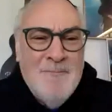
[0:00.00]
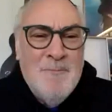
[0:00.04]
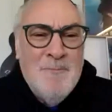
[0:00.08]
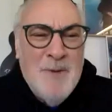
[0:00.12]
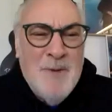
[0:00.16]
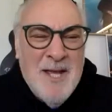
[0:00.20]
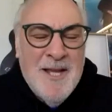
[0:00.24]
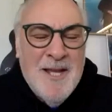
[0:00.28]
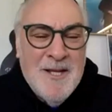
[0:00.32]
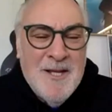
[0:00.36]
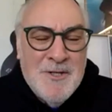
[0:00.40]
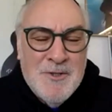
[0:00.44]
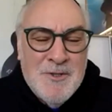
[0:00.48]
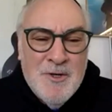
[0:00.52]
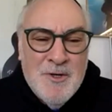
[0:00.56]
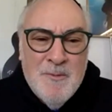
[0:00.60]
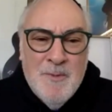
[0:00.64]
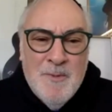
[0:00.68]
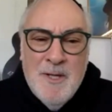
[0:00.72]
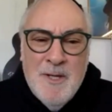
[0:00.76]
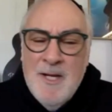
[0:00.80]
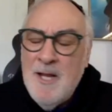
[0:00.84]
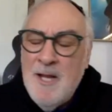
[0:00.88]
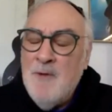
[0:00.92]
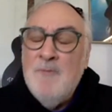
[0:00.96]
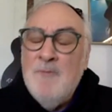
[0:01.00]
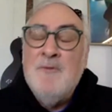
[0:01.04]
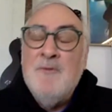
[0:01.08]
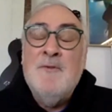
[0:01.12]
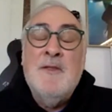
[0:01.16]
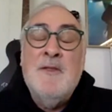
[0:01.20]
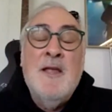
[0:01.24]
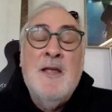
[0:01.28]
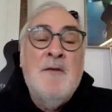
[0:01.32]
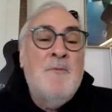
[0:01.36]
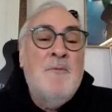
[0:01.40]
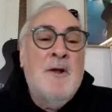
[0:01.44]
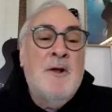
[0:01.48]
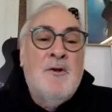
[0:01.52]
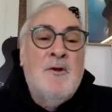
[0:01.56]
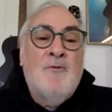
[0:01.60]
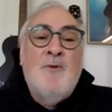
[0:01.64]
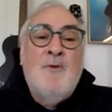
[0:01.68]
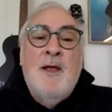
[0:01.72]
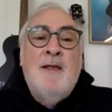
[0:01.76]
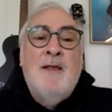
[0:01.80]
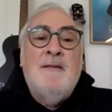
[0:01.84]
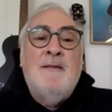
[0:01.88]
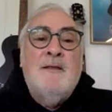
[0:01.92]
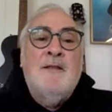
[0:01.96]
big in Germany? They went
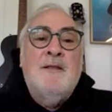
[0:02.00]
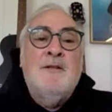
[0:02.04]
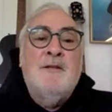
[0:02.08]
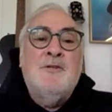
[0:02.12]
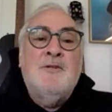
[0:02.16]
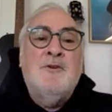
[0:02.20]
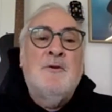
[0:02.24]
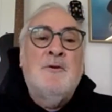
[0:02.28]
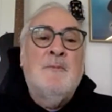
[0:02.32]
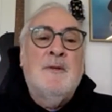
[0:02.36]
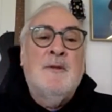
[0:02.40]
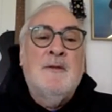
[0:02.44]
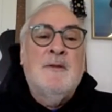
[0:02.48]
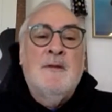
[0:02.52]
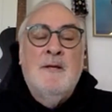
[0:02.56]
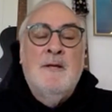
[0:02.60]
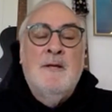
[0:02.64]
crazy, the Germans.